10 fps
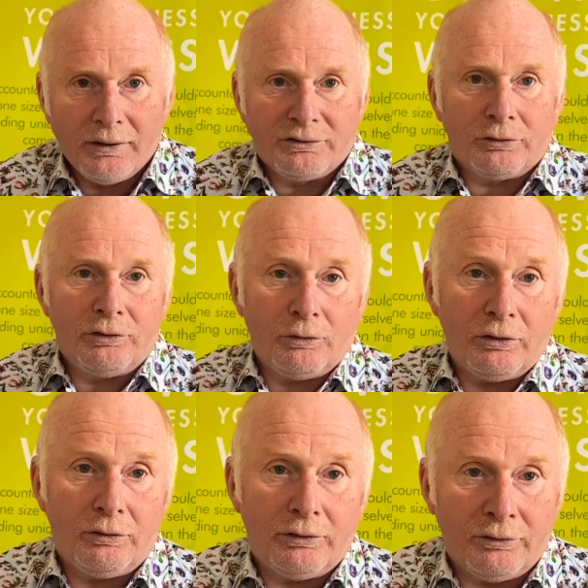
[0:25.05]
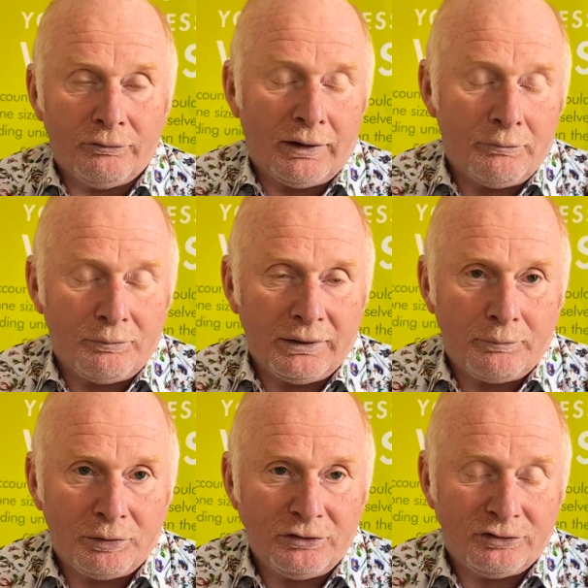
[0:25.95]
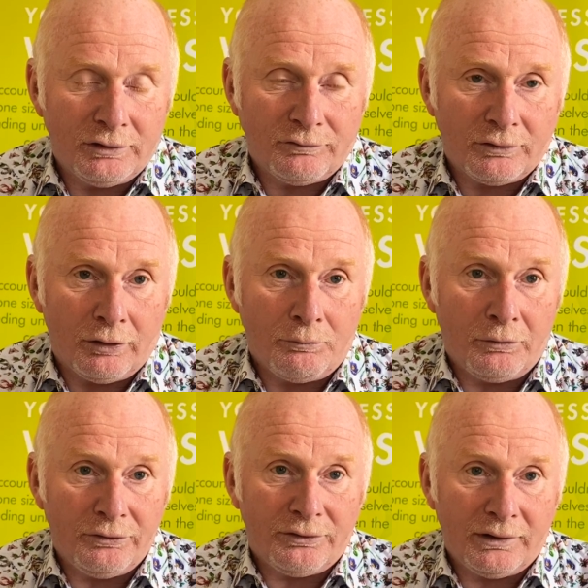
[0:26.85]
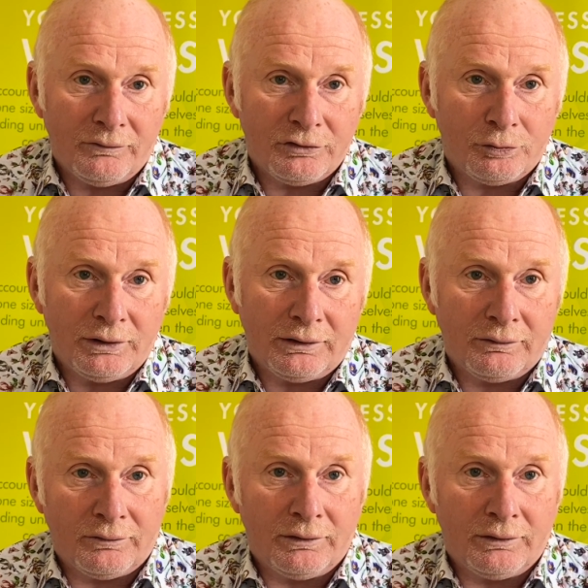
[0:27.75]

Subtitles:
So you'll all be appreciative that on Monday this week,